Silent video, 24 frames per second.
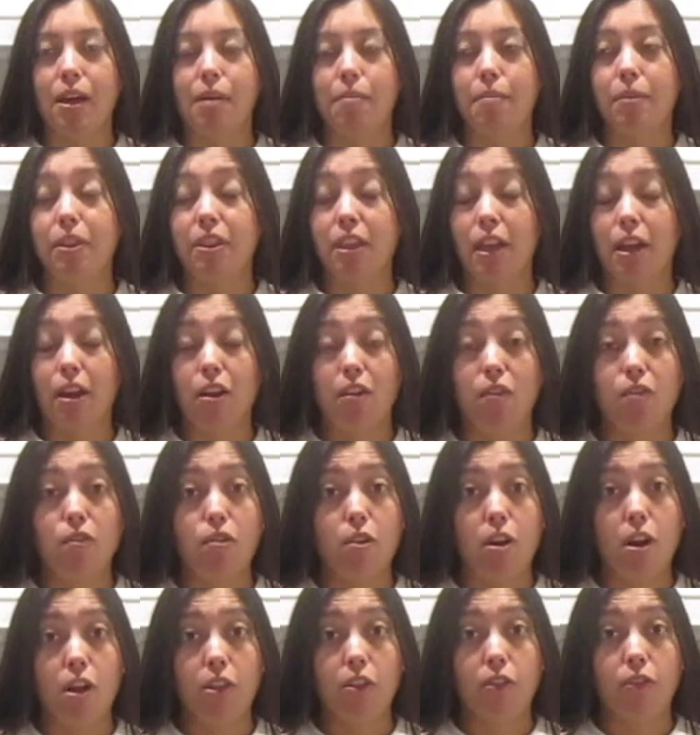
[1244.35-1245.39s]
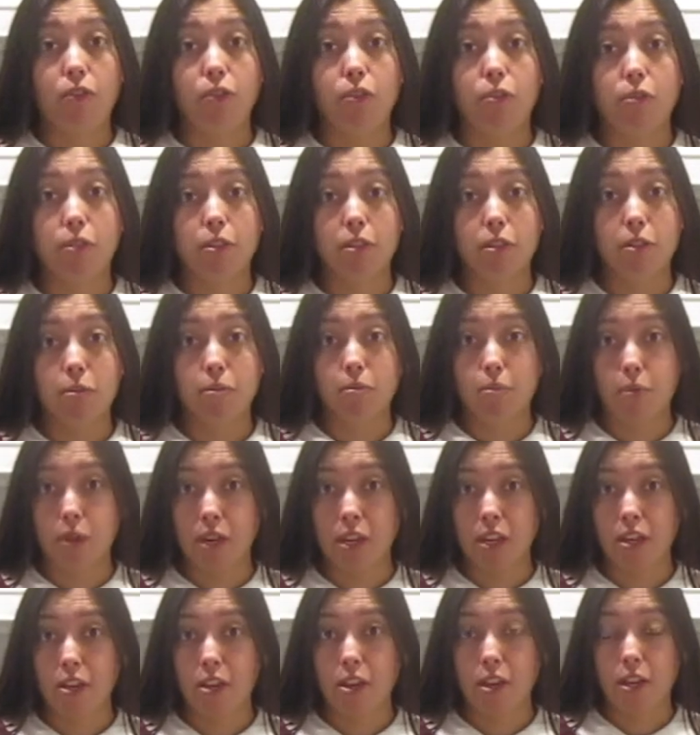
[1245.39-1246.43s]
But overall the food was
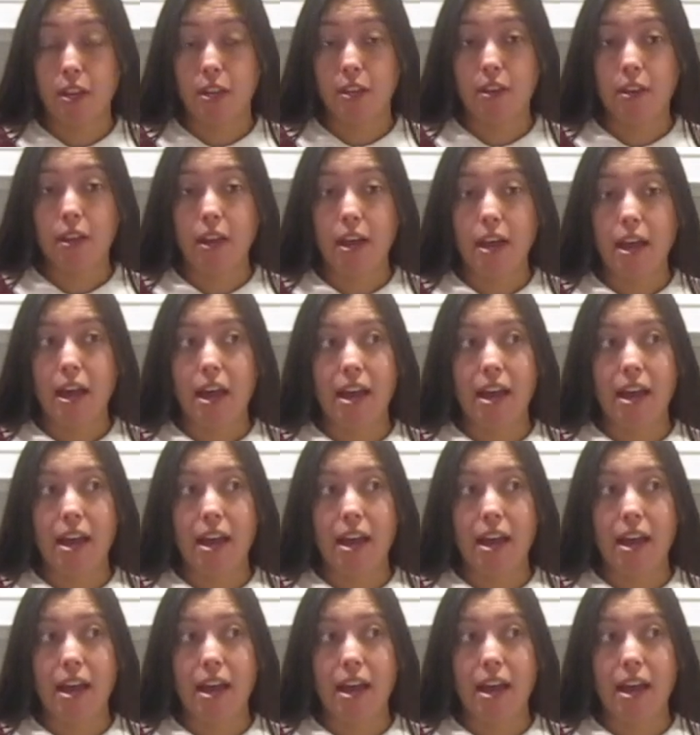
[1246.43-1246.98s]
pretty good.